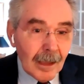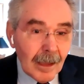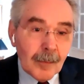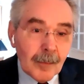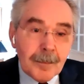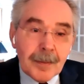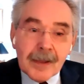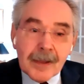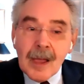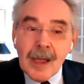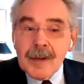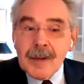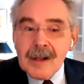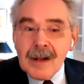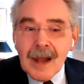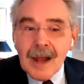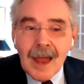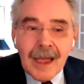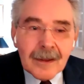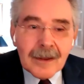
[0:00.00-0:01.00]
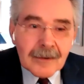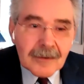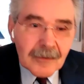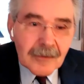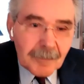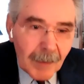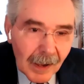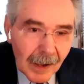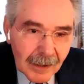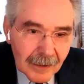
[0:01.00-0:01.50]
It would become a client
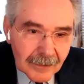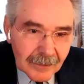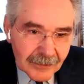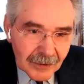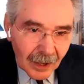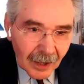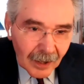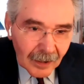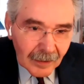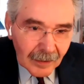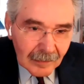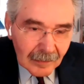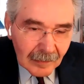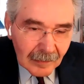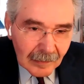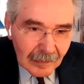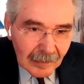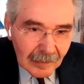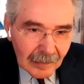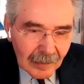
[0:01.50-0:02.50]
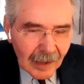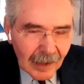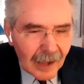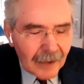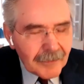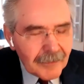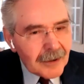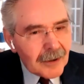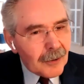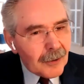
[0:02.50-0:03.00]
of Pakistan.
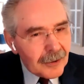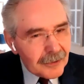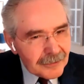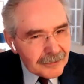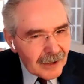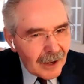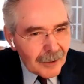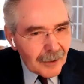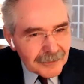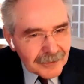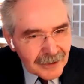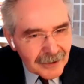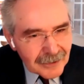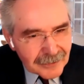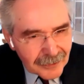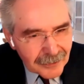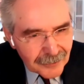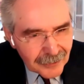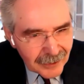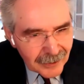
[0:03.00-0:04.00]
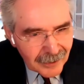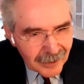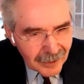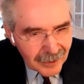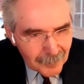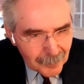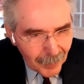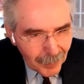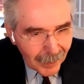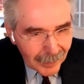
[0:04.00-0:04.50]
Have you noticed how Sikhs are
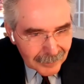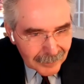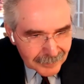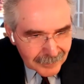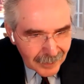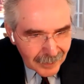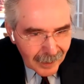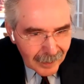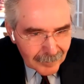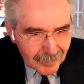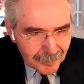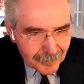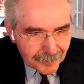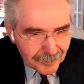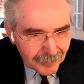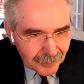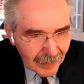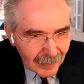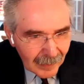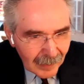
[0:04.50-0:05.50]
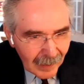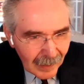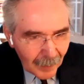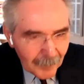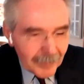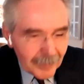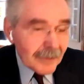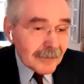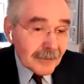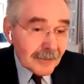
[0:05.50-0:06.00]
treated in Pakistan?
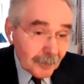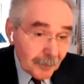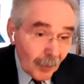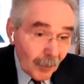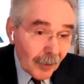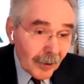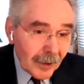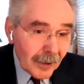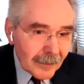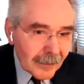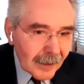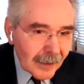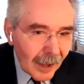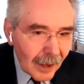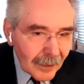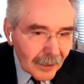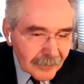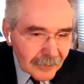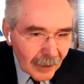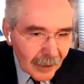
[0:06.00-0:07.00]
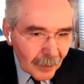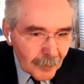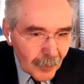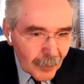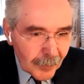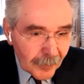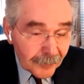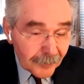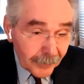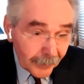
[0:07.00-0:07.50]
I mean, they supported the Khalistan
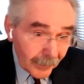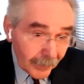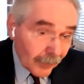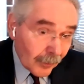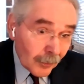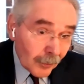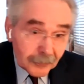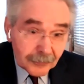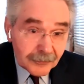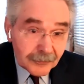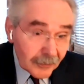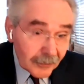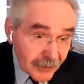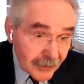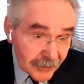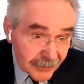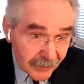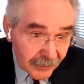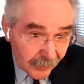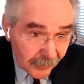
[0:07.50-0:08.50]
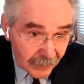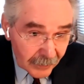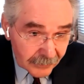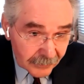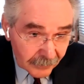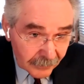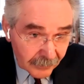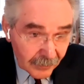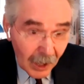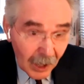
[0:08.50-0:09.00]
movement for their own strategic
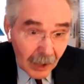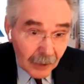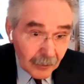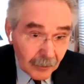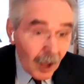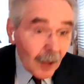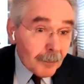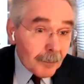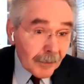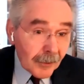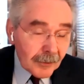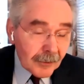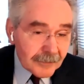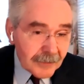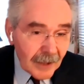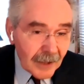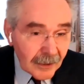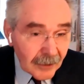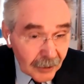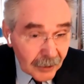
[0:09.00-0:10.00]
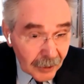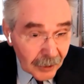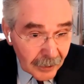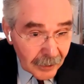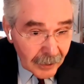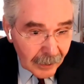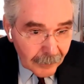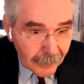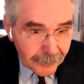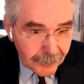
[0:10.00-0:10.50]
reasons, not because they're
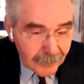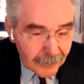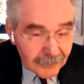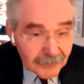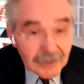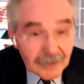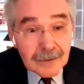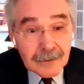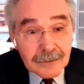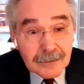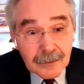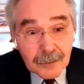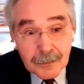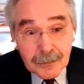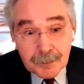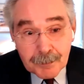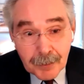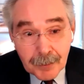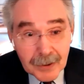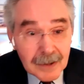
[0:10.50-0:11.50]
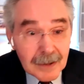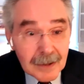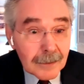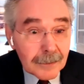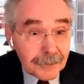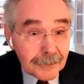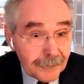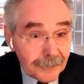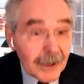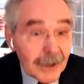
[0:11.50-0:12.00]
yearning for the Sikhs to
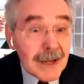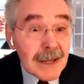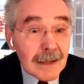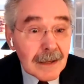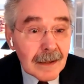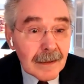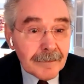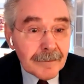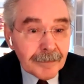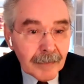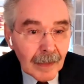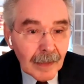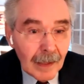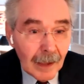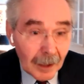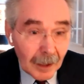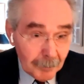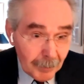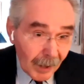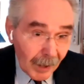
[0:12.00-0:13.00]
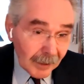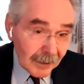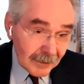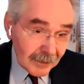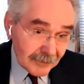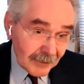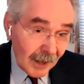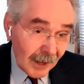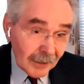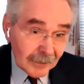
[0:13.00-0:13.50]
breathe free. And
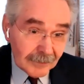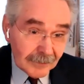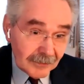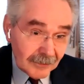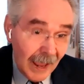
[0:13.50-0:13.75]
Pakistan